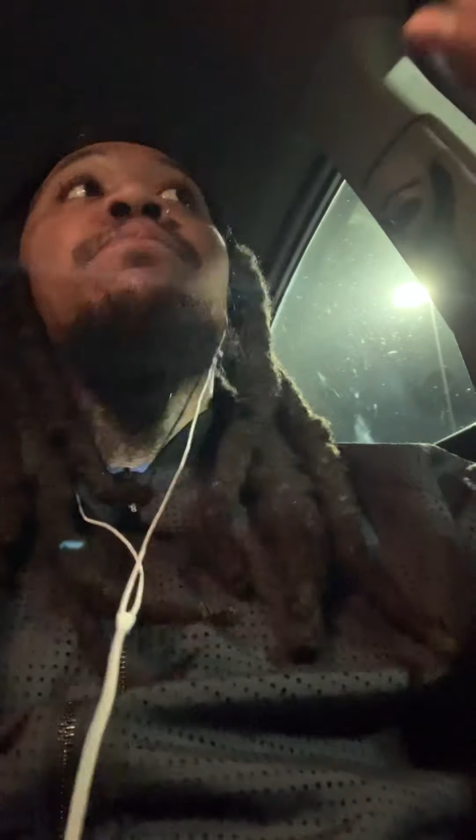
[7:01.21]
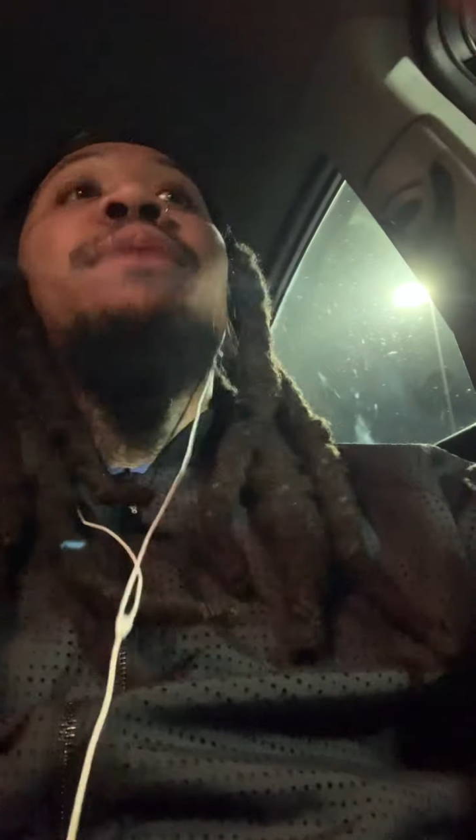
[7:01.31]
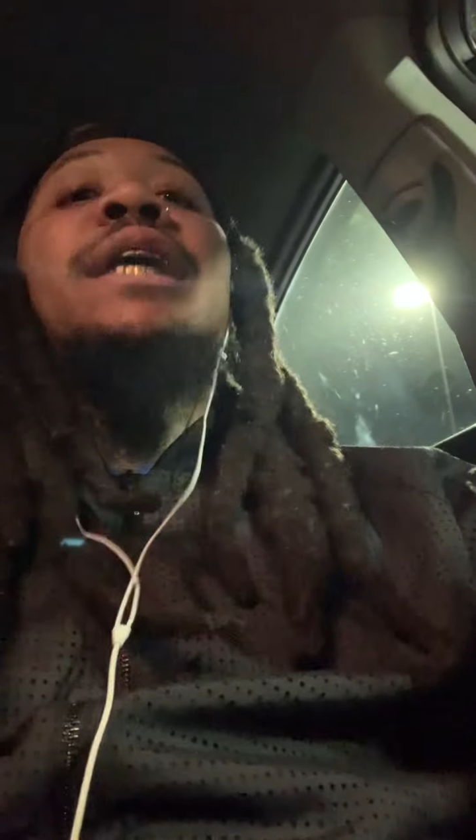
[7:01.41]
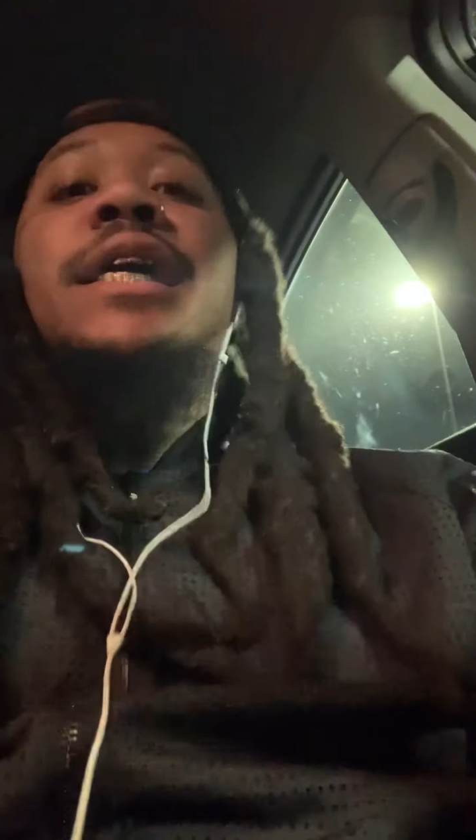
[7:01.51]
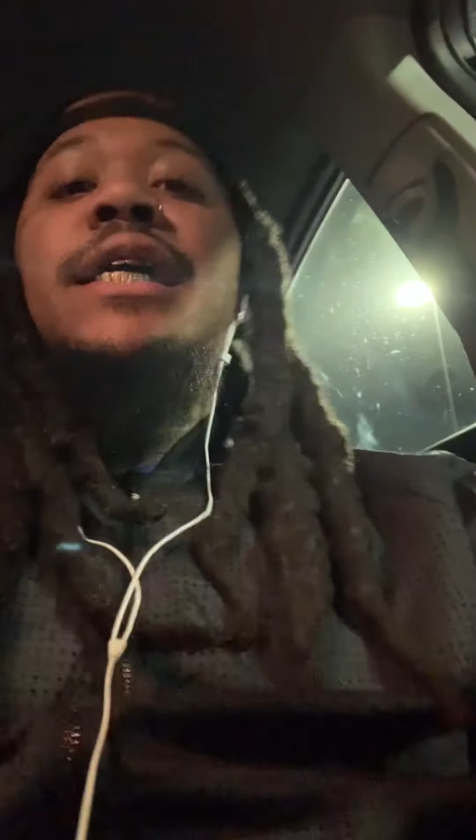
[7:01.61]

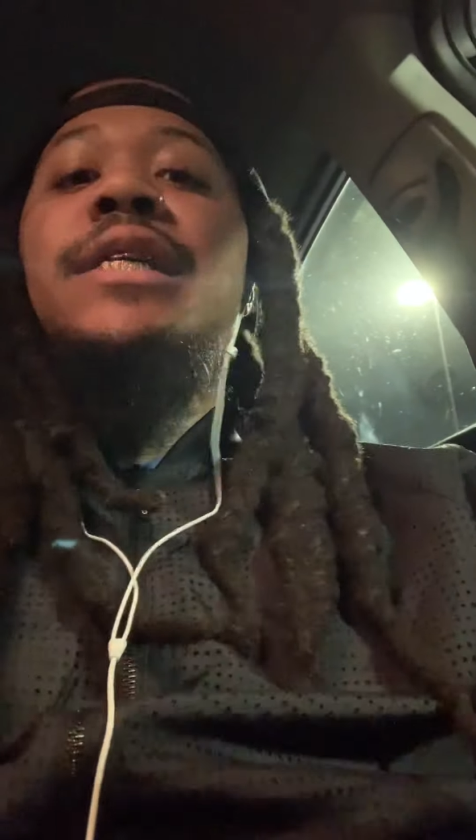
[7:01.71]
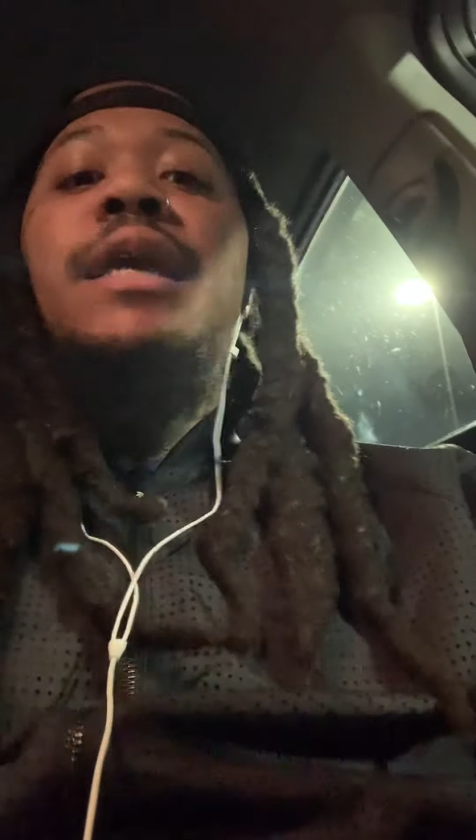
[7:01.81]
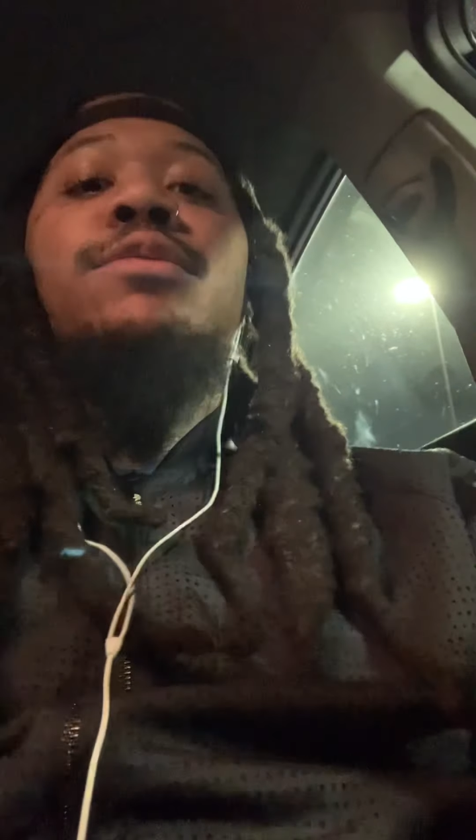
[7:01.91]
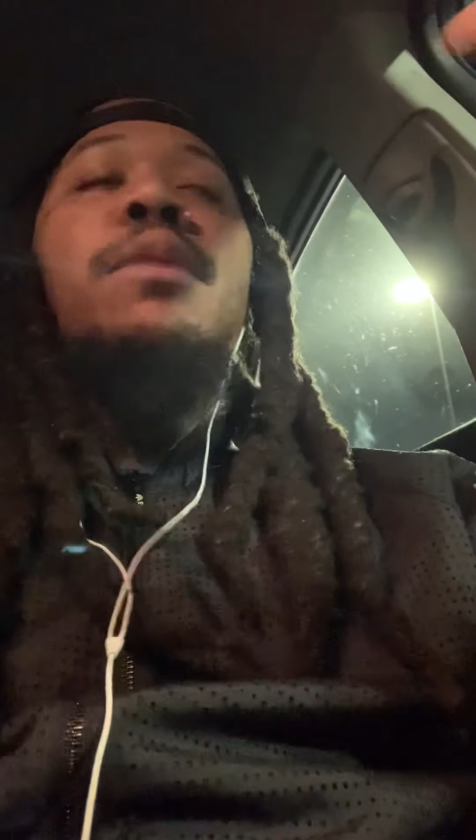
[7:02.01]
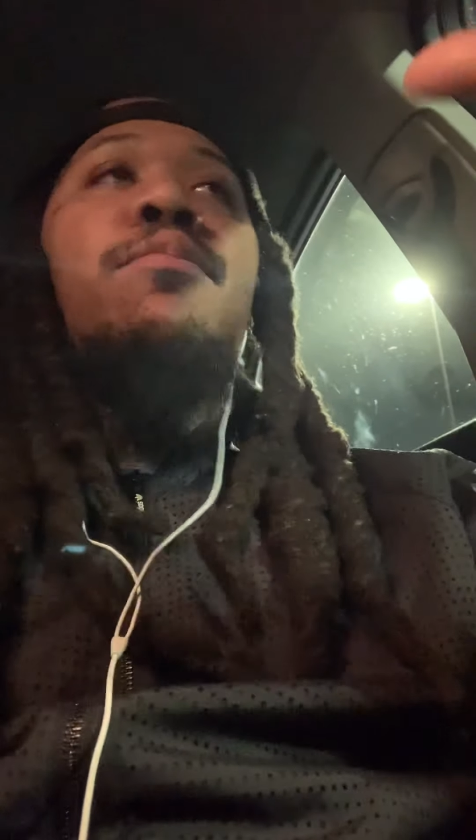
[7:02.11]
Because
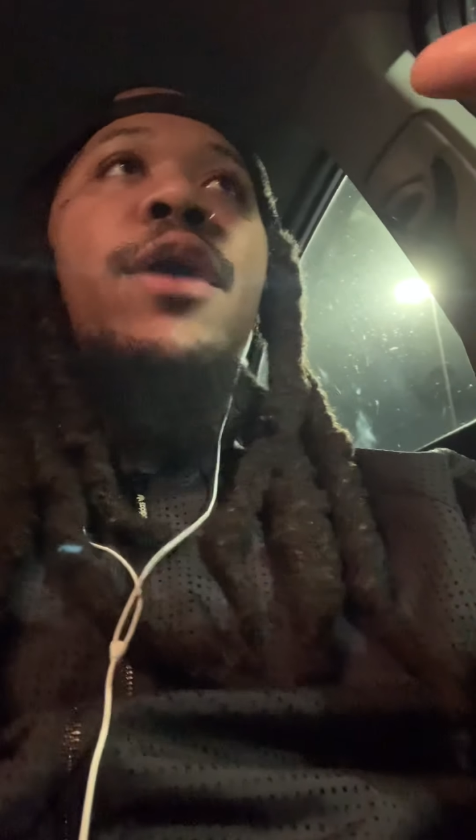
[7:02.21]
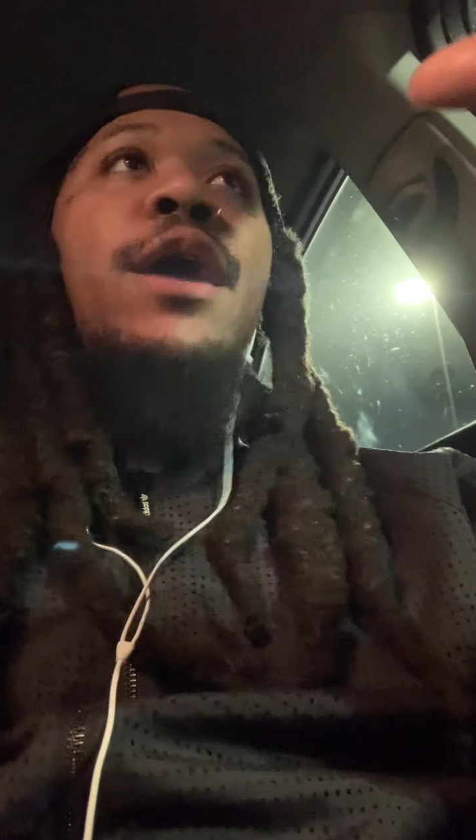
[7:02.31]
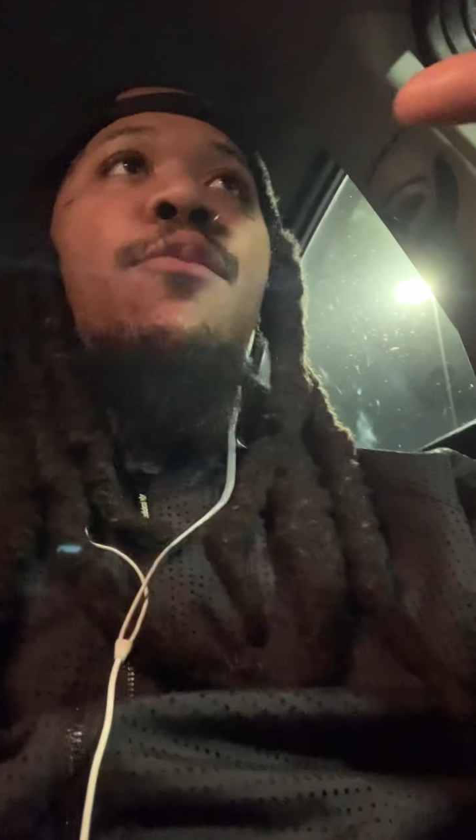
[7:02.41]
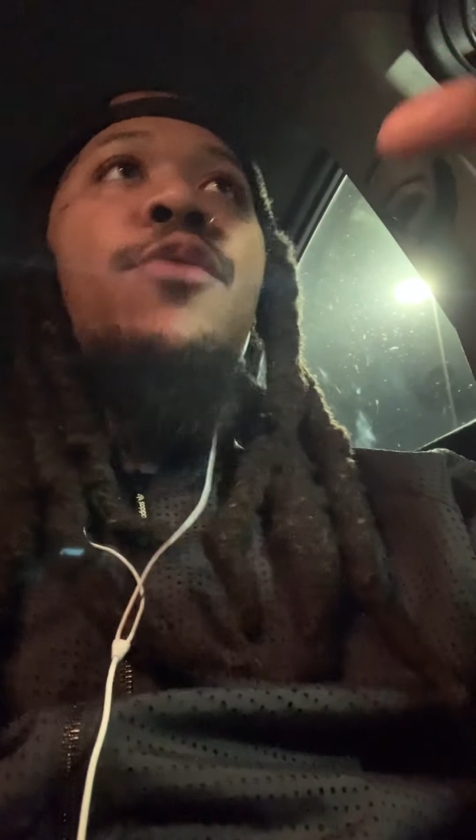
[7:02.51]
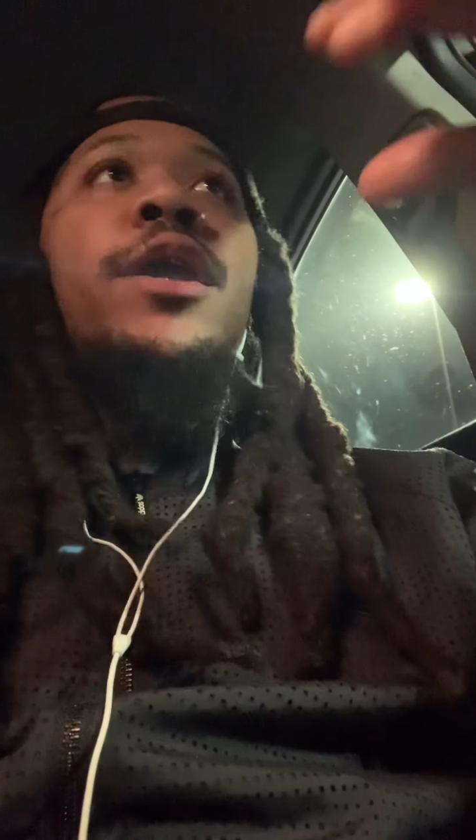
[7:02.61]
he was the
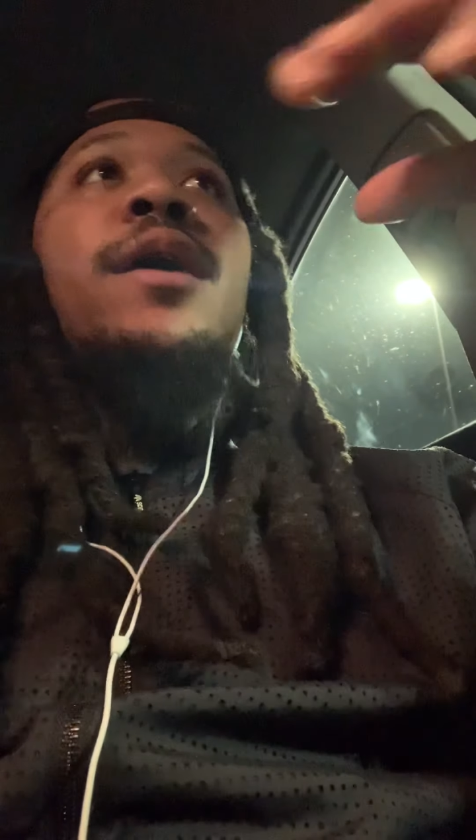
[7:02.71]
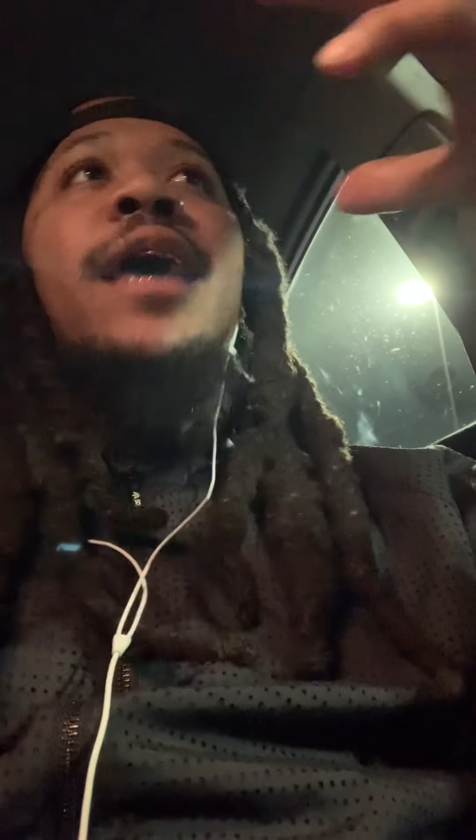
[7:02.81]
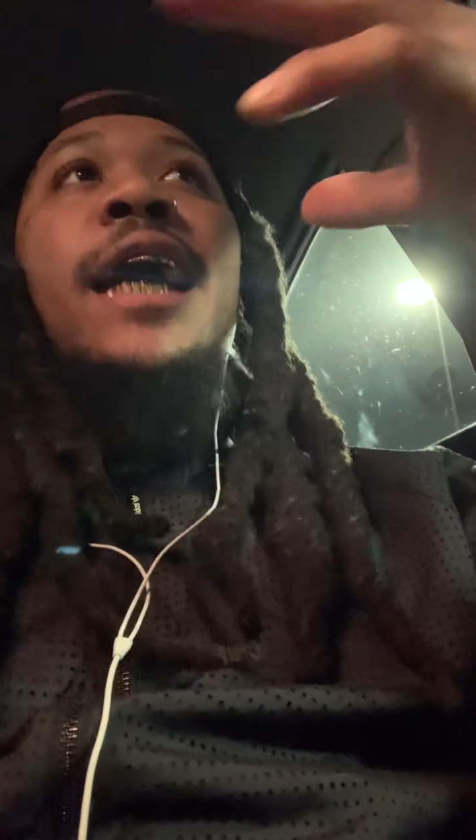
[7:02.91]
breadwinner.